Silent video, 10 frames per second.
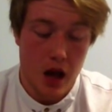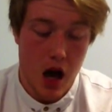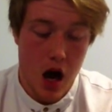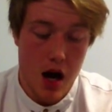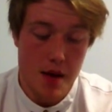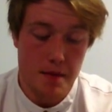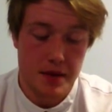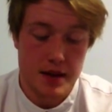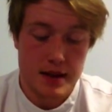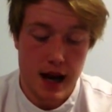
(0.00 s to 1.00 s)

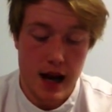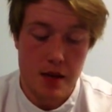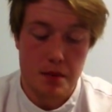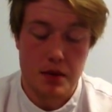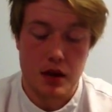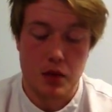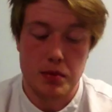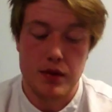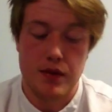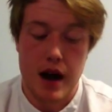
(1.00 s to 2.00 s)
The type, there will
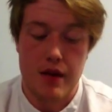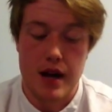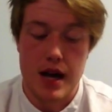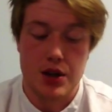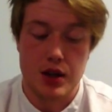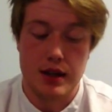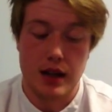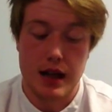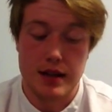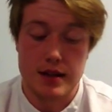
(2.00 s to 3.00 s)
be variation in the
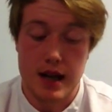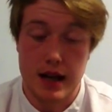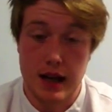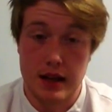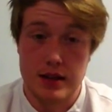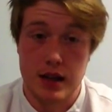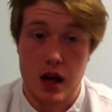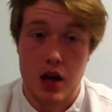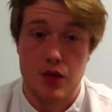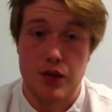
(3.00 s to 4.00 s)
ladder techniques.
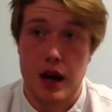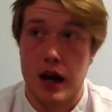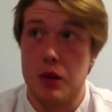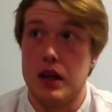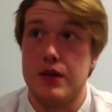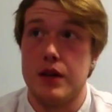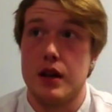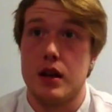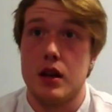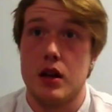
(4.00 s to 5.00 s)
There
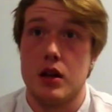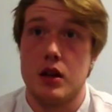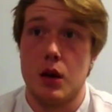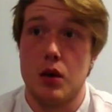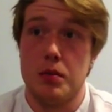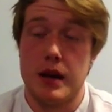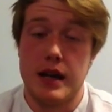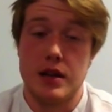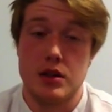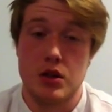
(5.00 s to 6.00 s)
will
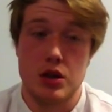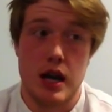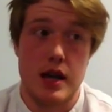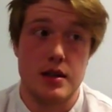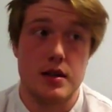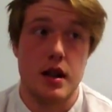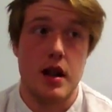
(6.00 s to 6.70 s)
be such as